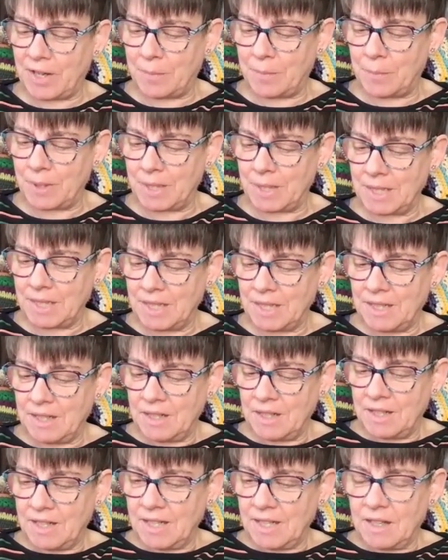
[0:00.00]
him.
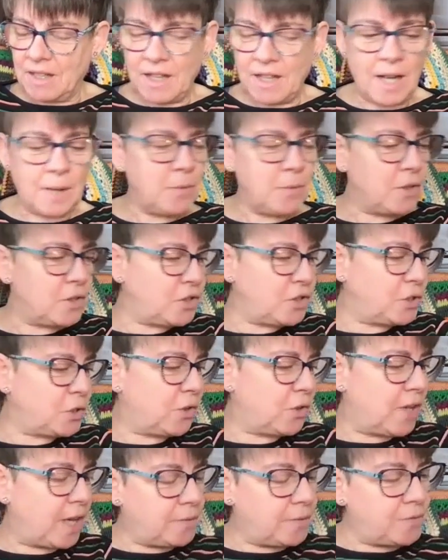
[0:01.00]
I'm not
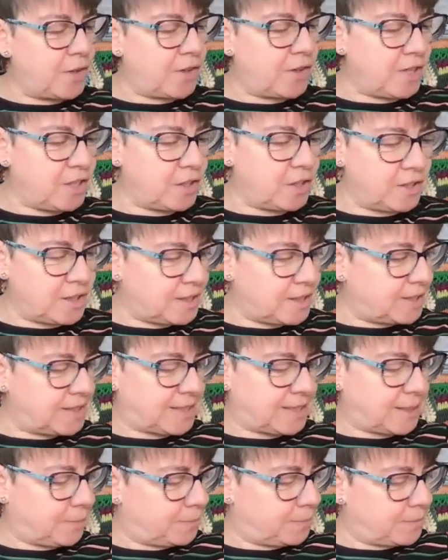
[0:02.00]
sure that I'm very good
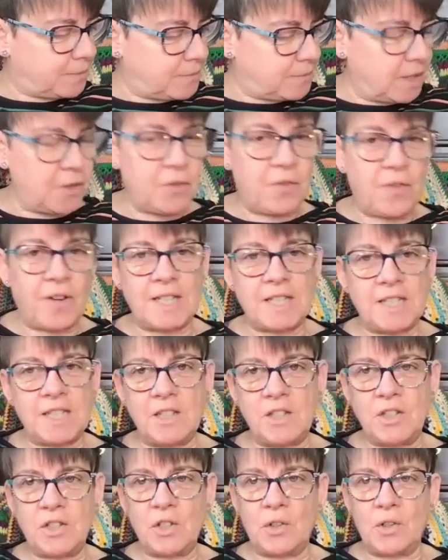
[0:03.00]
at
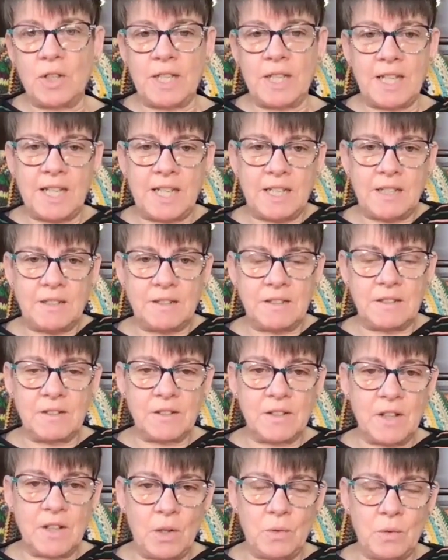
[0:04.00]
finding joy in
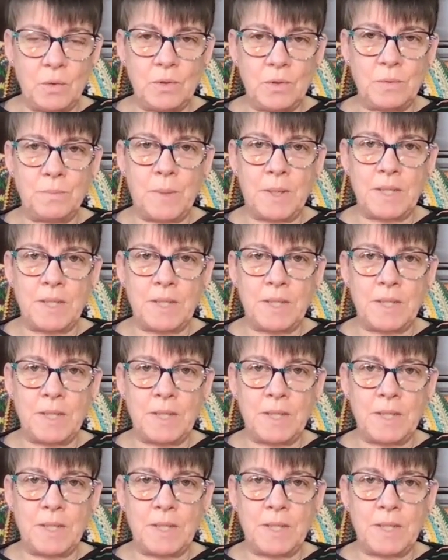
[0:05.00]
cold,